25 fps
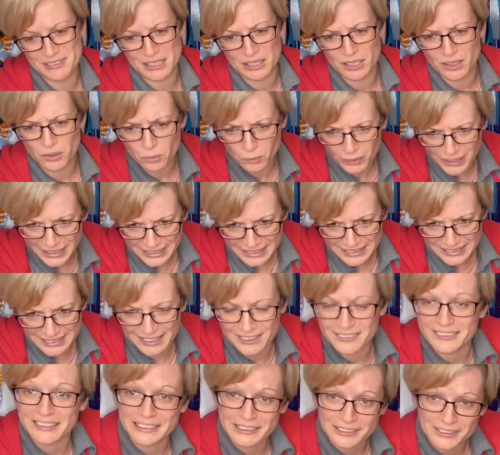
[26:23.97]
way
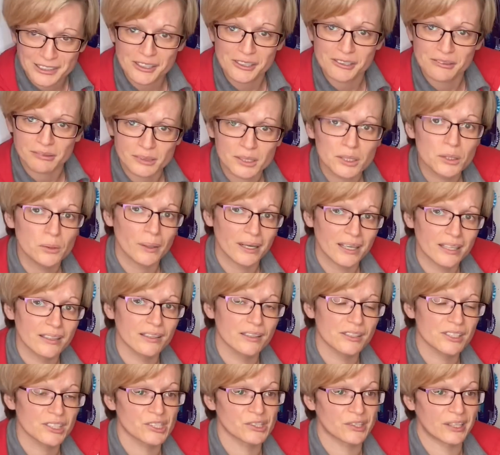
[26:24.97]
down in Norfolk, quite a
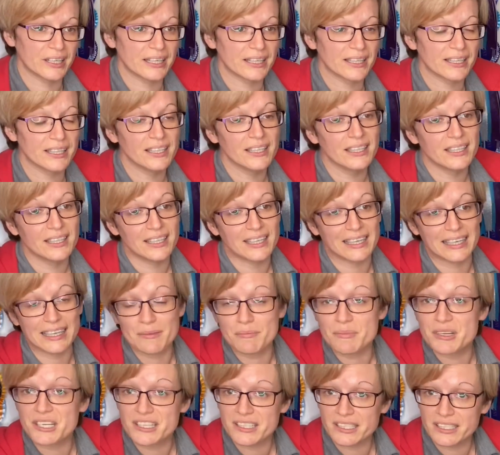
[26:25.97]
long trek.
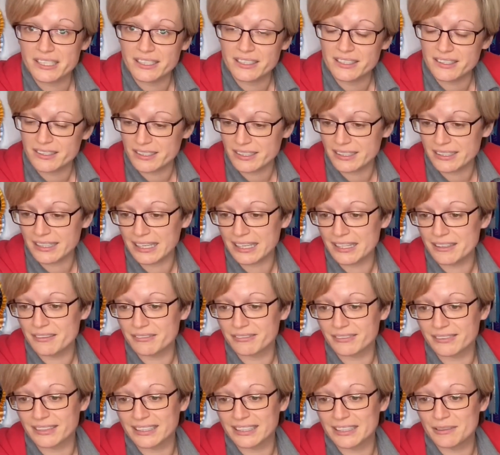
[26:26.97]
She gave
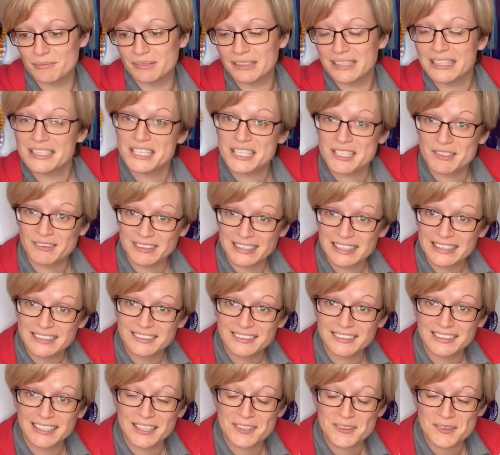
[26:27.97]
Lisa a litter
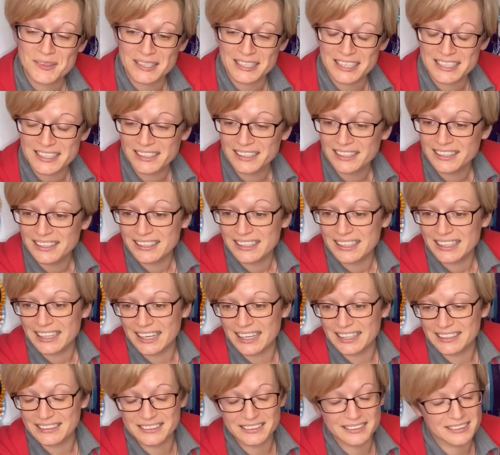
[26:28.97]
down there,
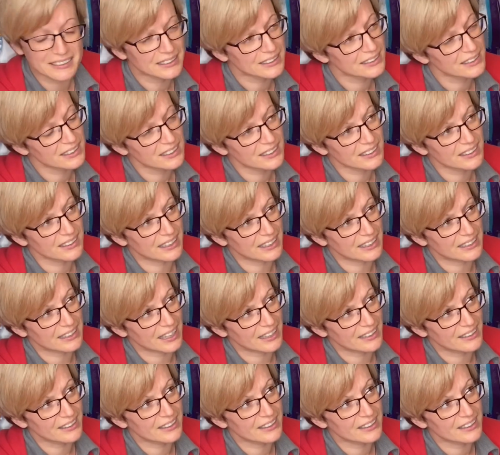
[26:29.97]
and then I
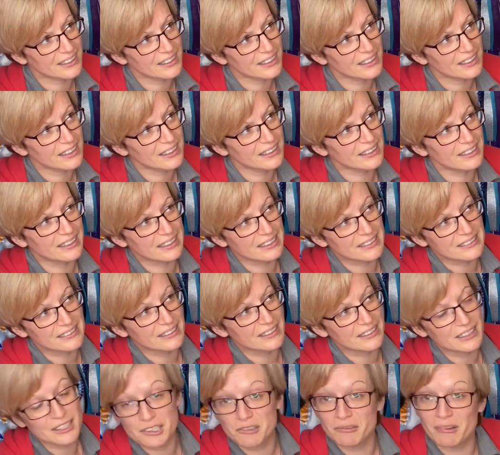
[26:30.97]
think these are
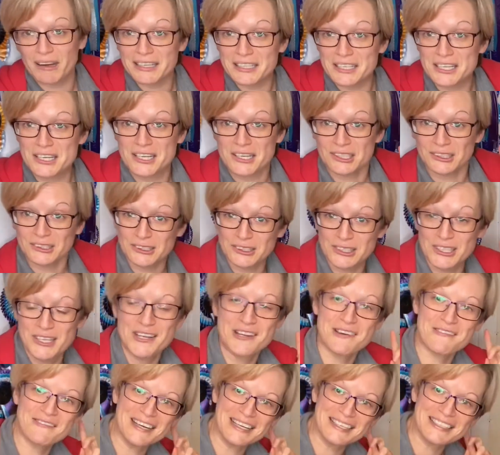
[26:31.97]
the grandchildren
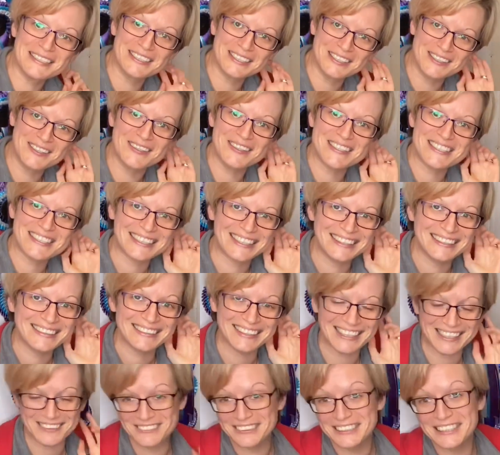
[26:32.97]
of that doe were sent
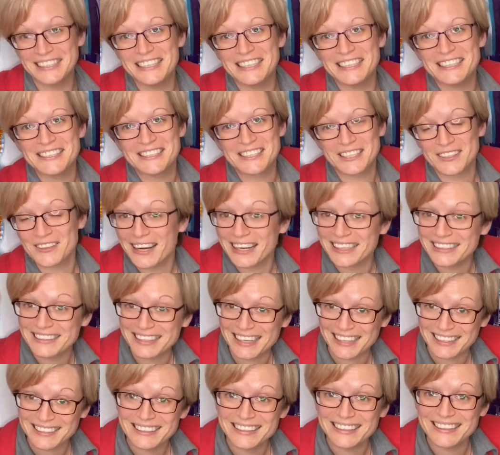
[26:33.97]
down. So
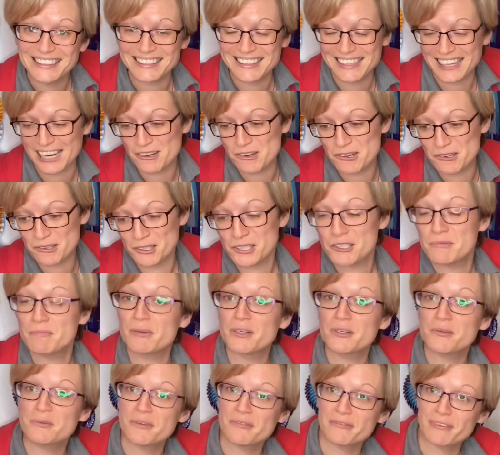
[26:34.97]
I needed an outcross
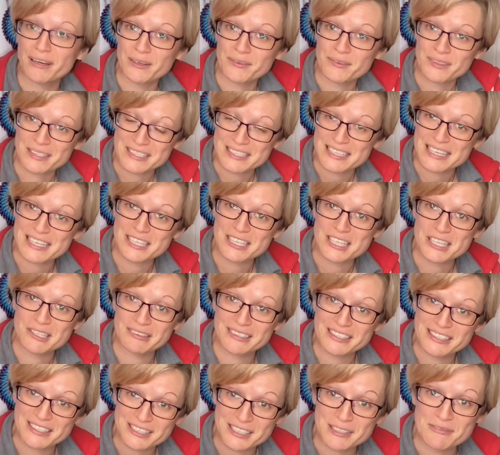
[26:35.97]
because we found this issue
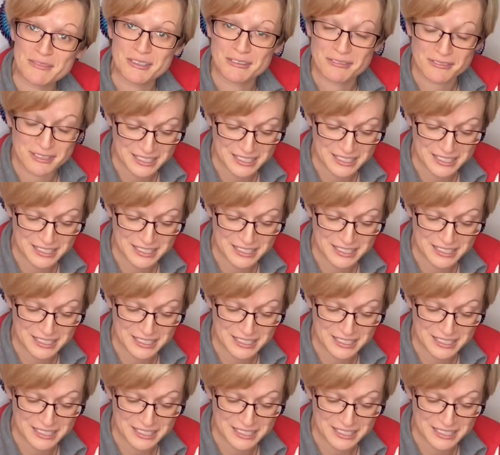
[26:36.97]
in terms of